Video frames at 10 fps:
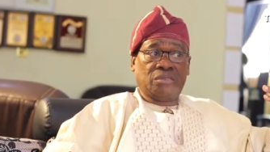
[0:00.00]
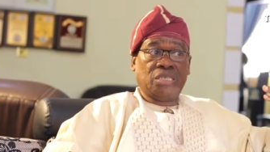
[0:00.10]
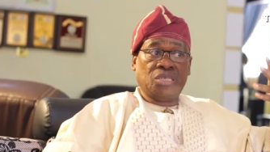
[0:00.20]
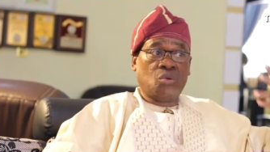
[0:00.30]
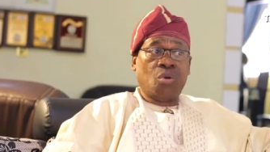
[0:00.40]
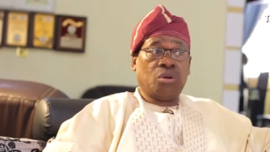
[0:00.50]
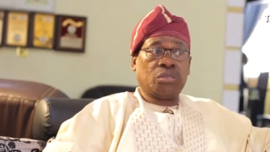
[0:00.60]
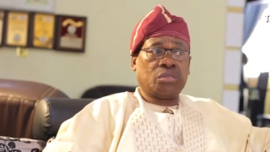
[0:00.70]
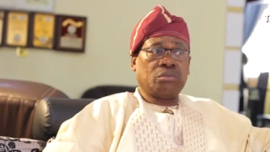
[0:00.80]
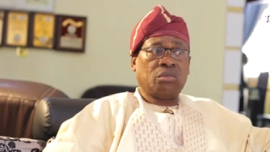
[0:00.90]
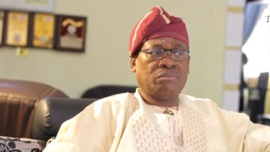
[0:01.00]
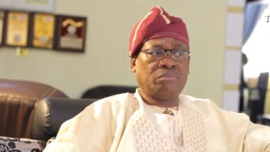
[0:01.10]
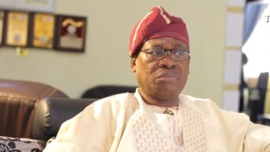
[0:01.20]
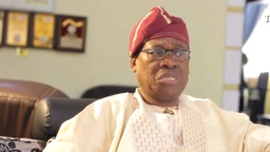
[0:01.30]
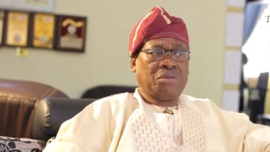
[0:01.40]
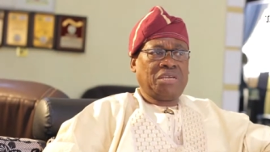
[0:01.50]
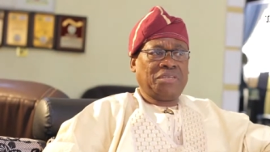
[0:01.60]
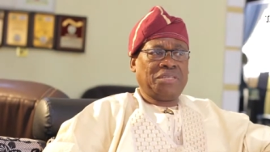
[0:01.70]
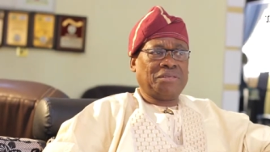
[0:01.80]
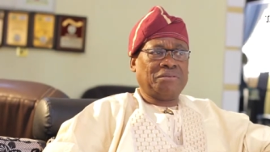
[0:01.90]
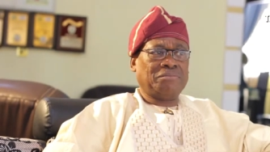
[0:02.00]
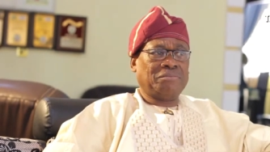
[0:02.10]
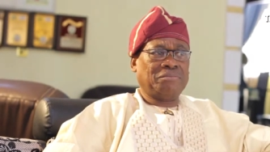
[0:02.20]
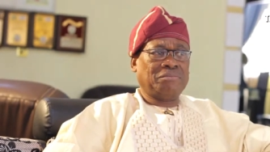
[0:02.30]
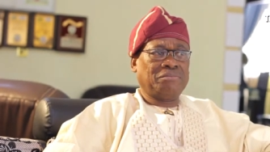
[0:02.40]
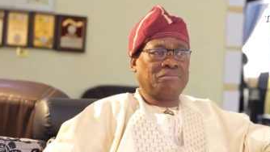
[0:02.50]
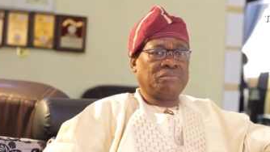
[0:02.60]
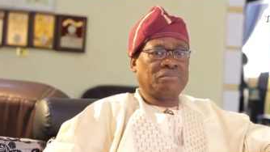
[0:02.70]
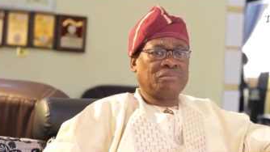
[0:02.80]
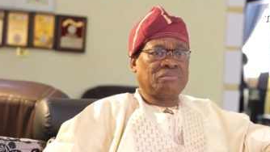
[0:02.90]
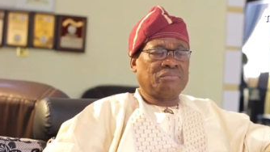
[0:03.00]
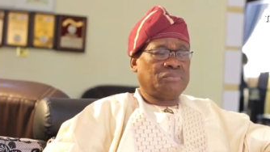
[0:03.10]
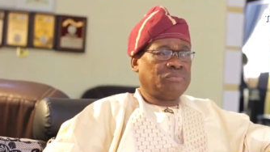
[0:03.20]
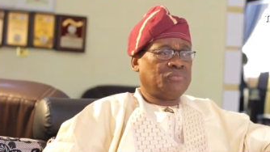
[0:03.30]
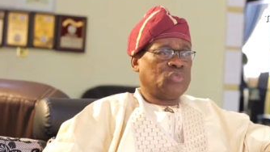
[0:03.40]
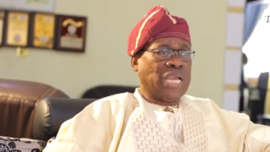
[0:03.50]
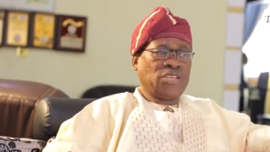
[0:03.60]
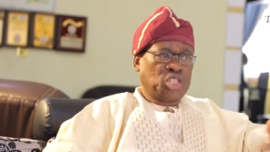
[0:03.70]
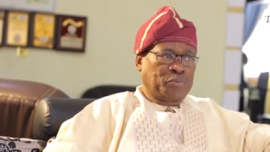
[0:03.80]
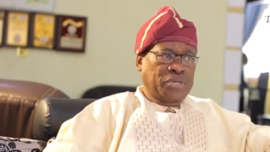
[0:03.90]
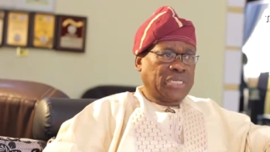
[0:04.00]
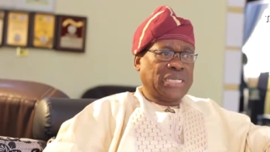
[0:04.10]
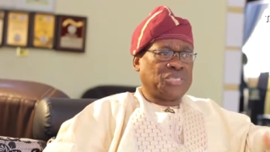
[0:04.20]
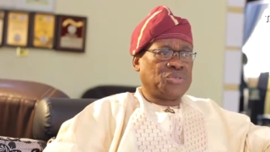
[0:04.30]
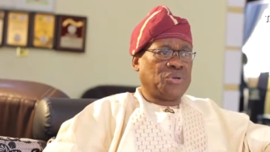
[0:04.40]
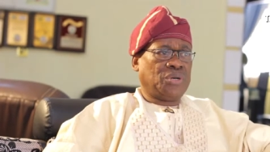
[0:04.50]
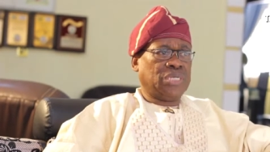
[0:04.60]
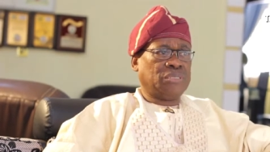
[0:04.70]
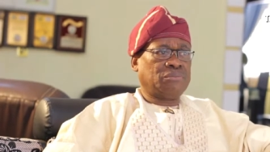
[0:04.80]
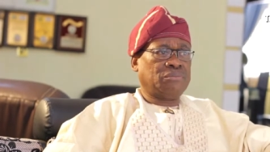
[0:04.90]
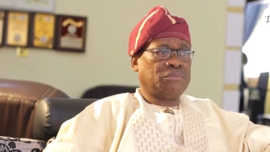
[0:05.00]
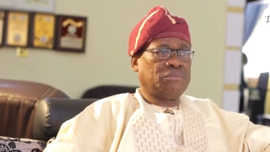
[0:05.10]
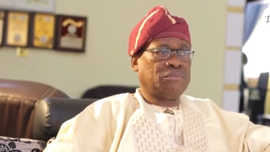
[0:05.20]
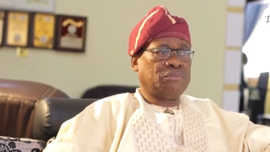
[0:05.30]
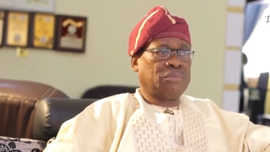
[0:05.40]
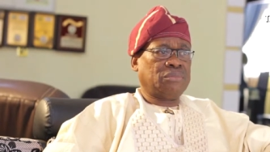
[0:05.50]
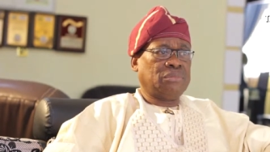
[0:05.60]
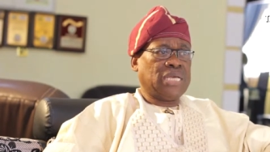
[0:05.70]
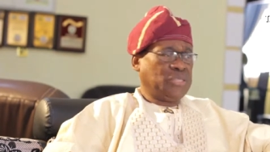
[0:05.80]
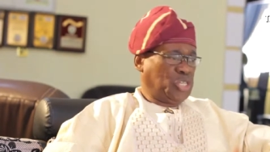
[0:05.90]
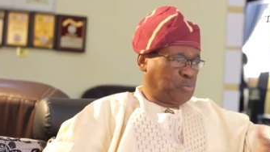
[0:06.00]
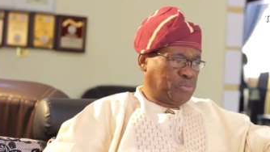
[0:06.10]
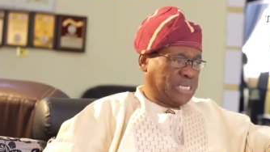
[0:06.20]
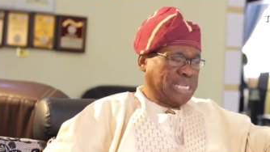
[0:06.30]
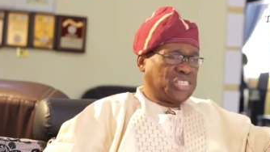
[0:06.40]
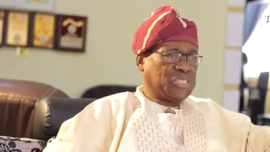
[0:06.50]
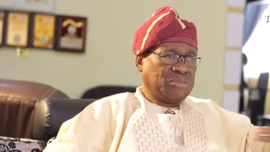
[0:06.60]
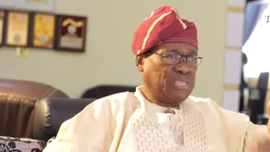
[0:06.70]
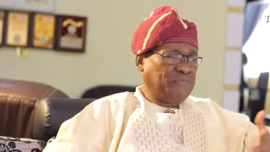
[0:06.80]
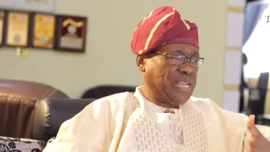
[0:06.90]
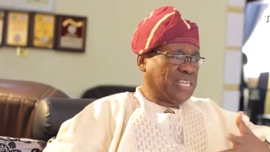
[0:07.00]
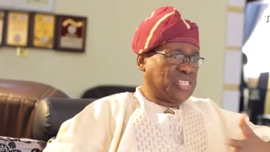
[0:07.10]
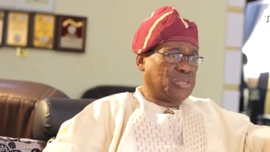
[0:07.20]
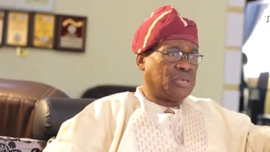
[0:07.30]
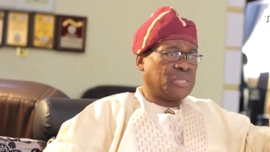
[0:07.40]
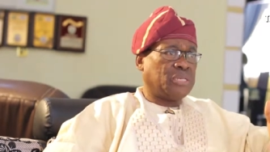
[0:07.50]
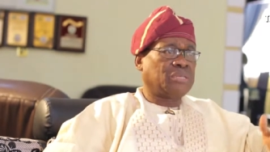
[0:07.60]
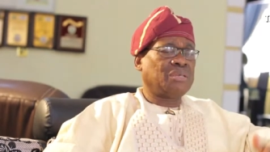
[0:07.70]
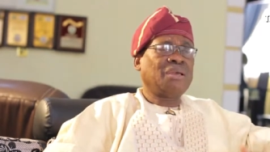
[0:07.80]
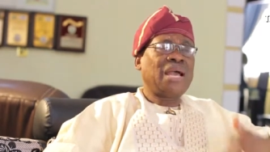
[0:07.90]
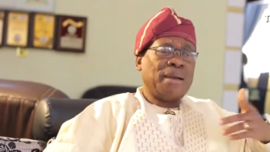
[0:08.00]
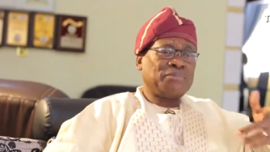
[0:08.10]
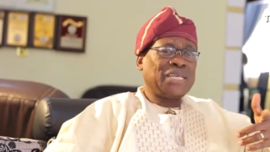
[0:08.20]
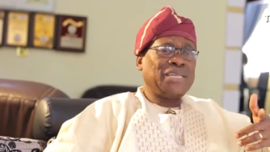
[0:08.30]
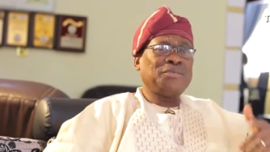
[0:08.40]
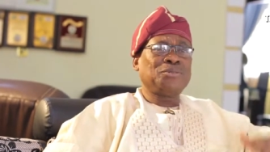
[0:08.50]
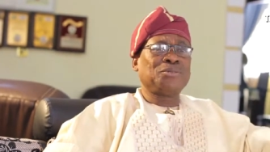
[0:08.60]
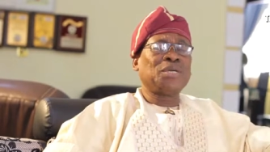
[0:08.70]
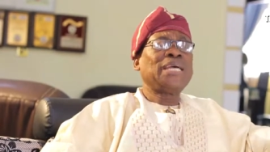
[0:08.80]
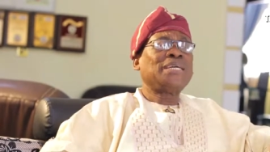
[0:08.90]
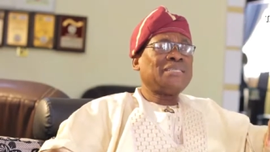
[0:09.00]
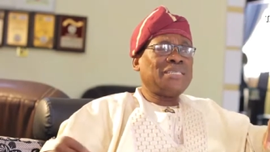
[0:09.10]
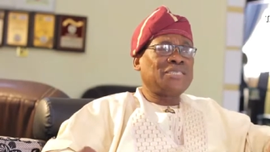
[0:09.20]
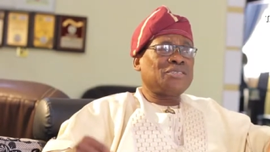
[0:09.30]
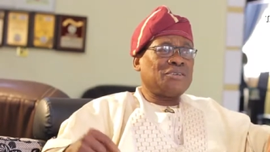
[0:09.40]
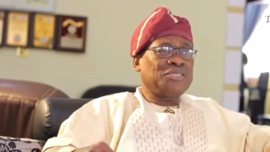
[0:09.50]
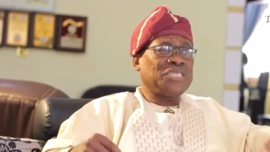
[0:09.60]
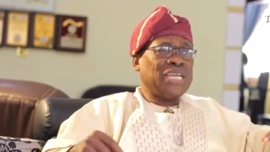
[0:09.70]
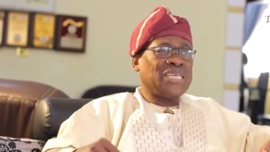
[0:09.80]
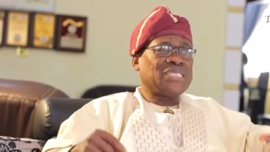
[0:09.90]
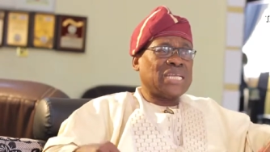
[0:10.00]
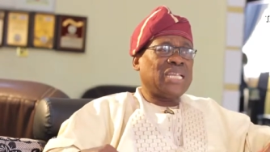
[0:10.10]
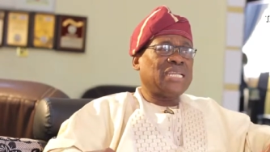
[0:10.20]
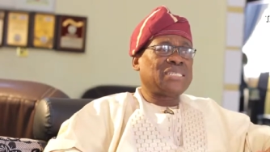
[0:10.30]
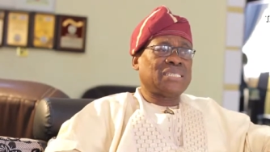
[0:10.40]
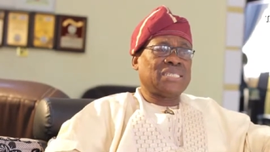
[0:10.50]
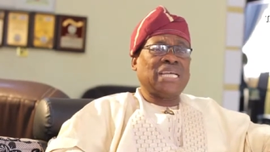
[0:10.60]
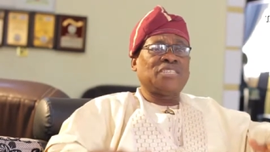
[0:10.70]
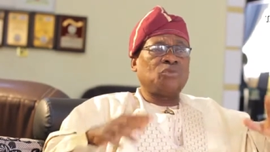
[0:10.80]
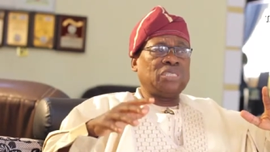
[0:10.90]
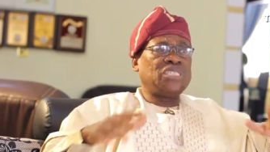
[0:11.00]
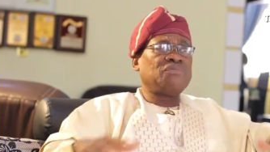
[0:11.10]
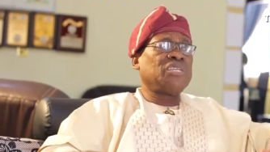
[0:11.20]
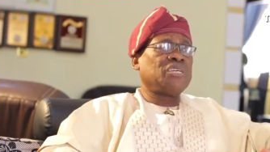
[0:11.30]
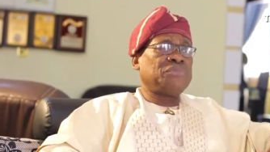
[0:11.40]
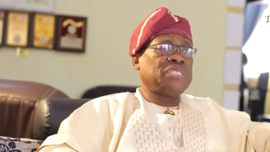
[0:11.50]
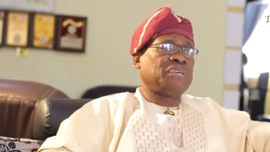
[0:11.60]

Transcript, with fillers: in the world, they don't have anything. I just pray there is no oil. I just pray that if there is nothing, I'm telling you, this country has talents that will develop this